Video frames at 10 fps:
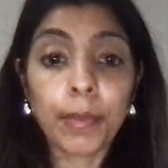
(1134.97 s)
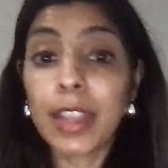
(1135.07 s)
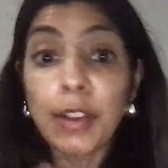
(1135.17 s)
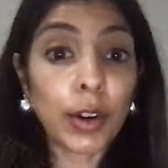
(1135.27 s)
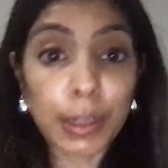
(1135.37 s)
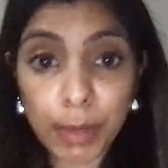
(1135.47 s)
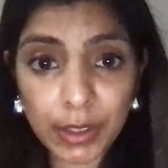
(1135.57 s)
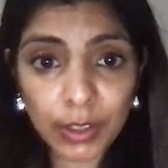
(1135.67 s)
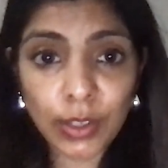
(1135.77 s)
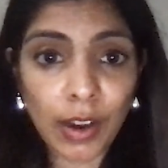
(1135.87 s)
They've already
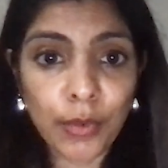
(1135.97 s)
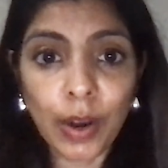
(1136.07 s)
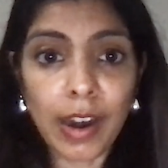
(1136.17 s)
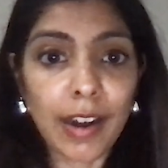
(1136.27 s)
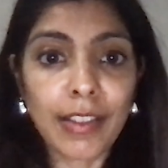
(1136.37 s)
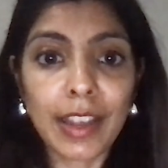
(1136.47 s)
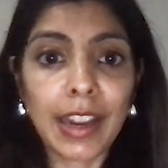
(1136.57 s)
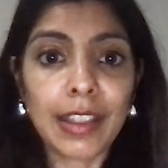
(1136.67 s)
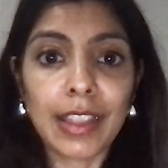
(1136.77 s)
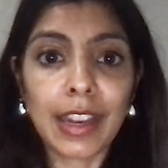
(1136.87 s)
built the software.
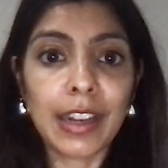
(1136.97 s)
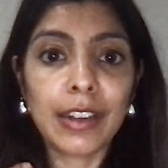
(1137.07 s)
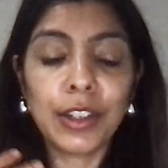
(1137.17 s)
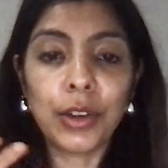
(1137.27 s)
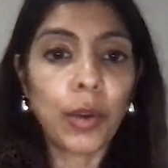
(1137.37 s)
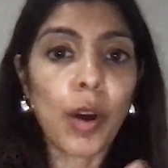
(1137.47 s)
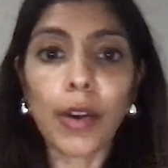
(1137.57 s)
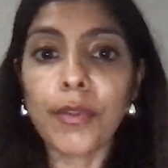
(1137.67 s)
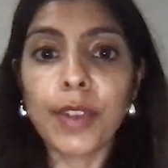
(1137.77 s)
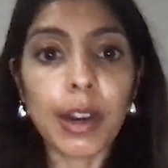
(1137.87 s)
They
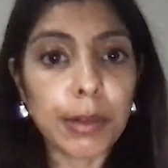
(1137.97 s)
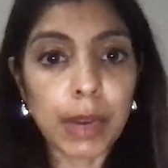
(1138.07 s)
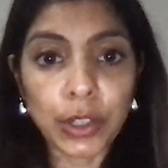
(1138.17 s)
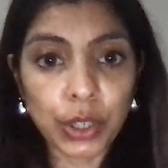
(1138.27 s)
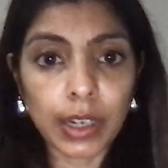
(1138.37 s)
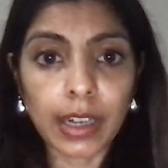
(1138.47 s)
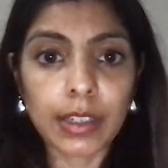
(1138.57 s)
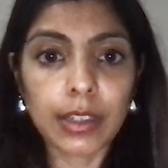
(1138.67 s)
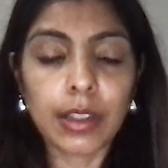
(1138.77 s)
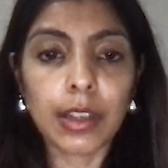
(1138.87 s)
are very much
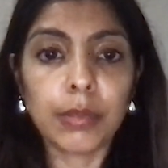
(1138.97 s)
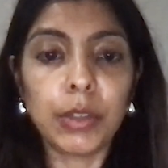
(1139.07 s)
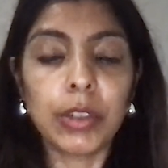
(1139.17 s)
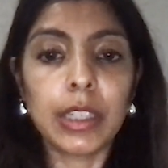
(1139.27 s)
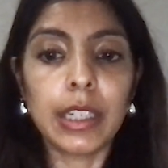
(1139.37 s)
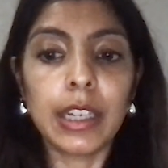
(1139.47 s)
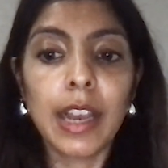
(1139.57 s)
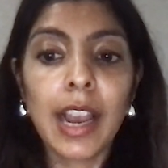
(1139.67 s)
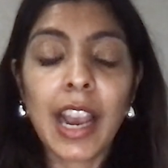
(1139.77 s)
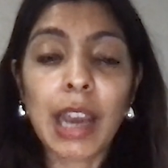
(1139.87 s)
connected to the community,
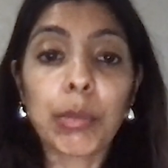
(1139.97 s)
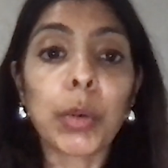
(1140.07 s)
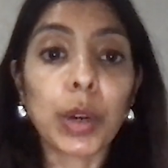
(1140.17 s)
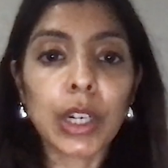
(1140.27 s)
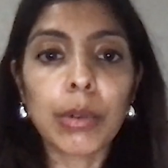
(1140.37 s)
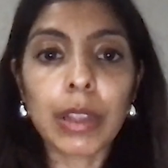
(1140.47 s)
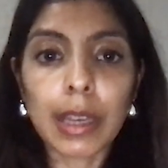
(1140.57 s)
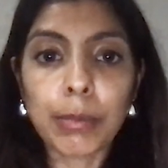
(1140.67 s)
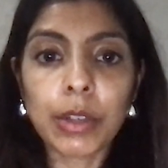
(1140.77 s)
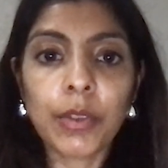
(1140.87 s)
and we're working with
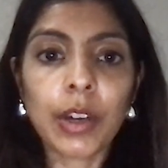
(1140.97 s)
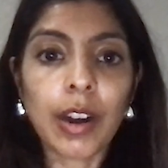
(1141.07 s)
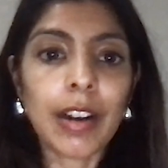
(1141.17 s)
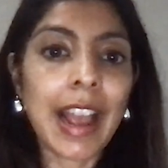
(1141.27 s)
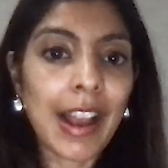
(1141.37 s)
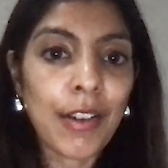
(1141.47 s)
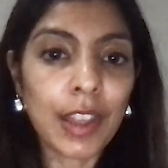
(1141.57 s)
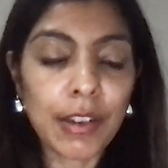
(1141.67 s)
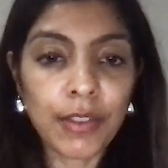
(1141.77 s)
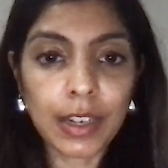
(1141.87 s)
them to figure out how
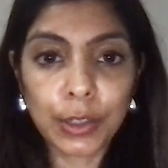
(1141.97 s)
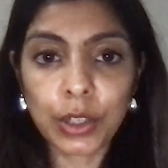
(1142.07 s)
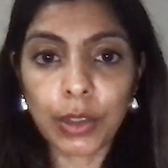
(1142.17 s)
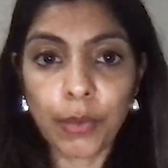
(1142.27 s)
they fit into the